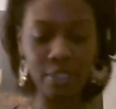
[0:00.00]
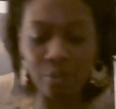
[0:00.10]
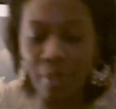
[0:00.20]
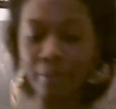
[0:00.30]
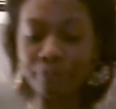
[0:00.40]

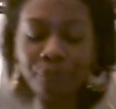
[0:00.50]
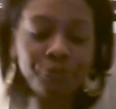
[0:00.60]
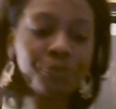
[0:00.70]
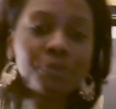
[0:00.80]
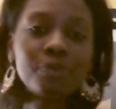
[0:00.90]
Anyway,
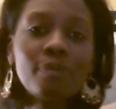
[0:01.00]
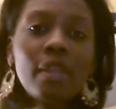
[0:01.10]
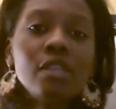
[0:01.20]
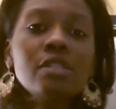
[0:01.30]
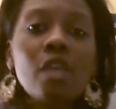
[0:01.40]

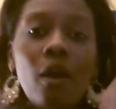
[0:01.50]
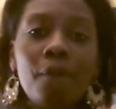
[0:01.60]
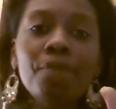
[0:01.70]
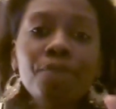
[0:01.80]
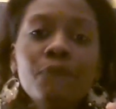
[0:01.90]

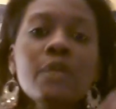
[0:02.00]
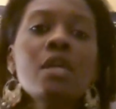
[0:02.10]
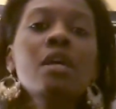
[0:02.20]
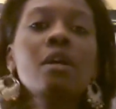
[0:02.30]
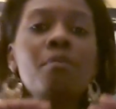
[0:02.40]
so
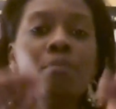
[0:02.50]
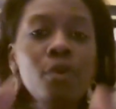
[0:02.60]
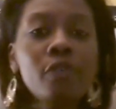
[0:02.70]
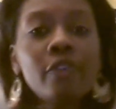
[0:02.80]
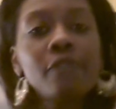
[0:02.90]

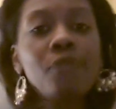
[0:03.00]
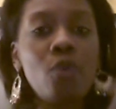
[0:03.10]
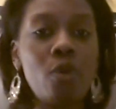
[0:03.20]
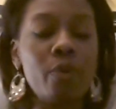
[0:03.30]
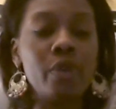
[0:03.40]
moving
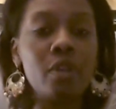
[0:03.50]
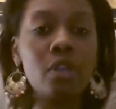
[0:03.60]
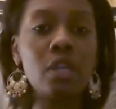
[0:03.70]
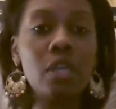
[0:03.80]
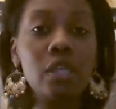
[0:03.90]

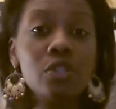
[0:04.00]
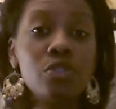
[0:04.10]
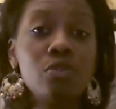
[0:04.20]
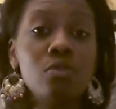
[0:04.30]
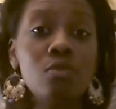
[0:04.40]
forward
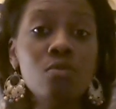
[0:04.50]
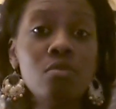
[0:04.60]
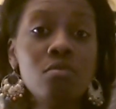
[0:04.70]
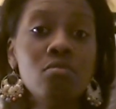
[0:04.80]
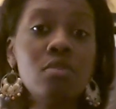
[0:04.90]
into
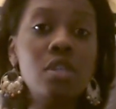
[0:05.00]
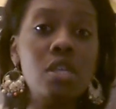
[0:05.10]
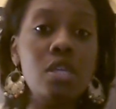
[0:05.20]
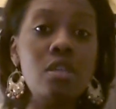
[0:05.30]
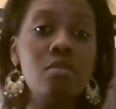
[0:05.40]

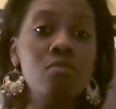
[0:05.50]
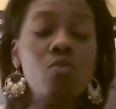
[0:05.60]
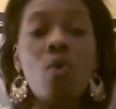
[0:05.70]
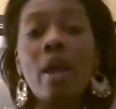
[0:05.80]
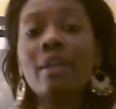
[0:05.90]
the
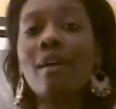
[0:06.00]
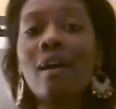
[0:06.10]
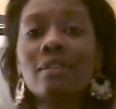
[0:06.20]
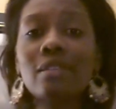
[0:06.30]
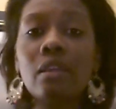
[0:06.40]
wine
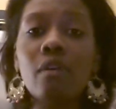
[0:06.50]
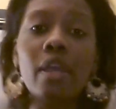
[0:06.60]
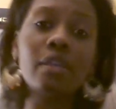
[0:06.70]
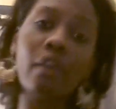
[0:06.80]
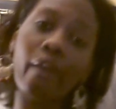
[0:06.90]
cocktail,
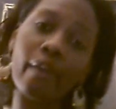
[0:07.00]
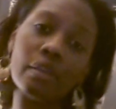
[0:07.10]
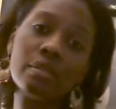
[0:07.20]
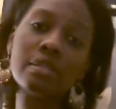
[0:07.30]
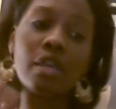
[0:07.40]

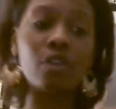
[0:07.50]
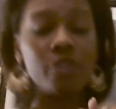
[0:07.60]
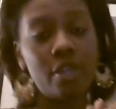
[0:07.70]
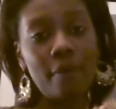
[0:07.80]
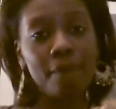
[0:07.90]
aka
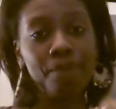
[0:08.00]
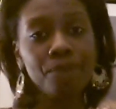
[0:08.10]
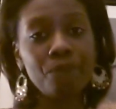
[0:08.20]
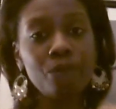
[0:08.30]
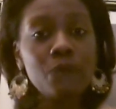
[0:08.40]
sangria.
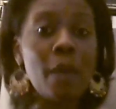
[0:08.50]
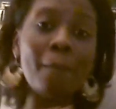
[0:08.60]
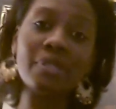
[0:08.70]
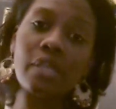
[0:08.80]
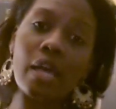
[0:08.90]

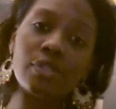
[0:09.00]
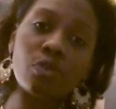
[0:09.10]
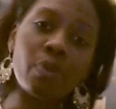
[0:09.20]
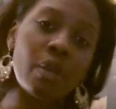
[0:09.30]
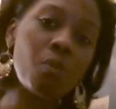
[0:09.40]
Besides
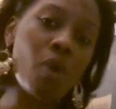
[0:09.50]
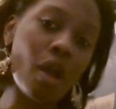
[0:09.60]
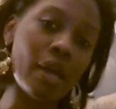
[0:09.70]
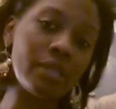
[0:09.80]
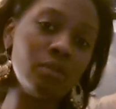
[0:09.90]
the red
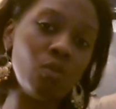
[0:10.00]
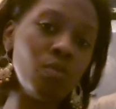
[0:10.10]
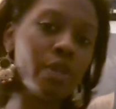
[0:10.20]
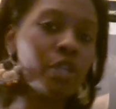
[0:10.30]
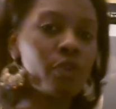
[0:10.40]
wine,
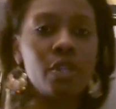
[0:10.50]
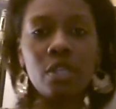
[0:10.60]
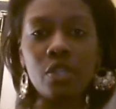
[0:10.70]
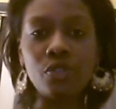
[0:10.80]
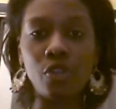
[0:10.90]
what
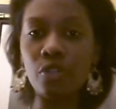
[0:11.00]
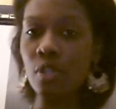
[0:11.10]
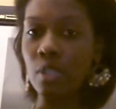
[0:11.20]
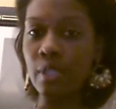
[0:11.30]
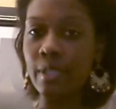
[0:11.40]
ingredients are you
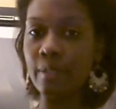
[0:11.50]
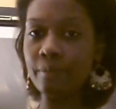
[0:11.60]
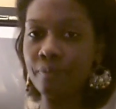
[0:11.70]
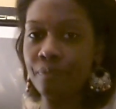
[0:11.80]
going to need?